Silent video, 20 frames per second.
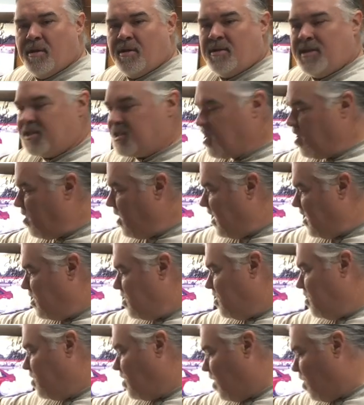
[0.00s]
Let's go ahead and
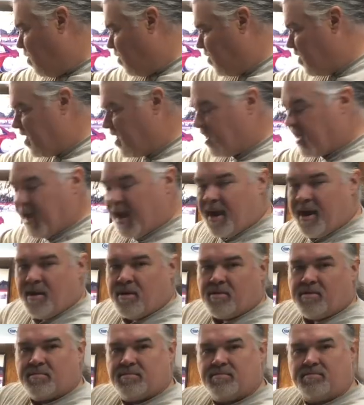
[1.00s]
do the whole thing
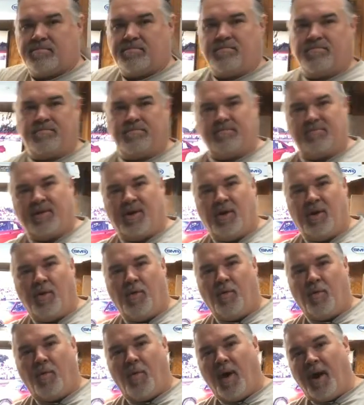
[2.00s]
now.
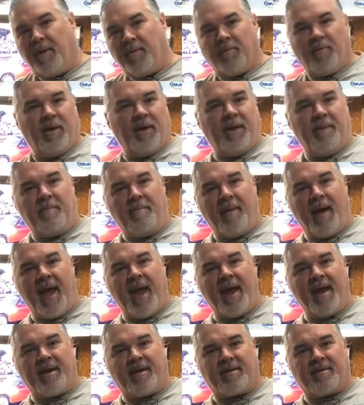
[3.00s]
What will it
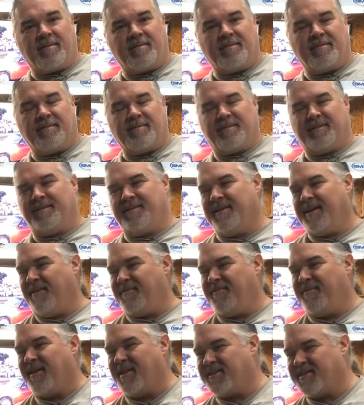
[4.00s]
make?
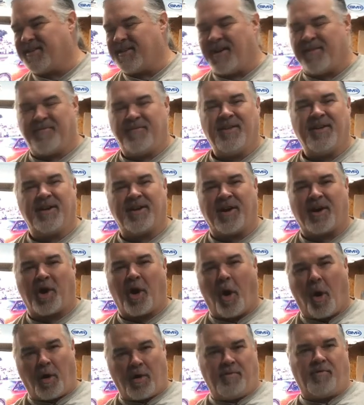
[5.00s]
I feel like a
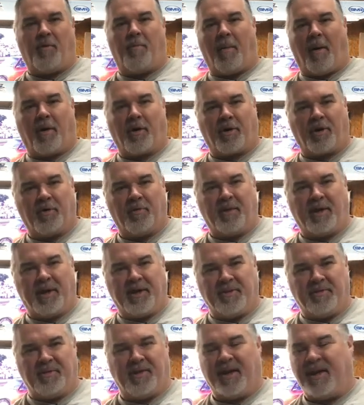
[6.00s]
carnival barker when I
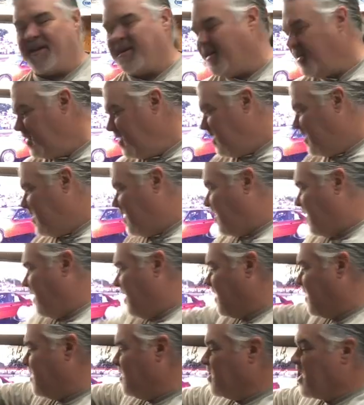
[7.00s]
do that.
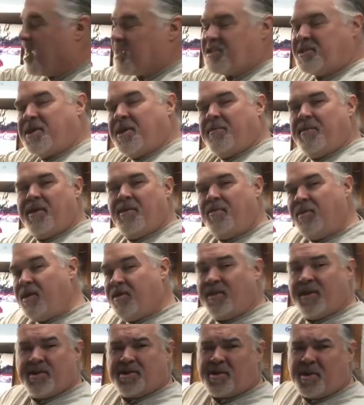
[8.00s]
You guys tell me, what do you
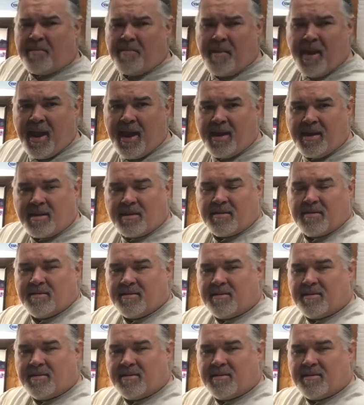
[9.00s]
think it's going to make?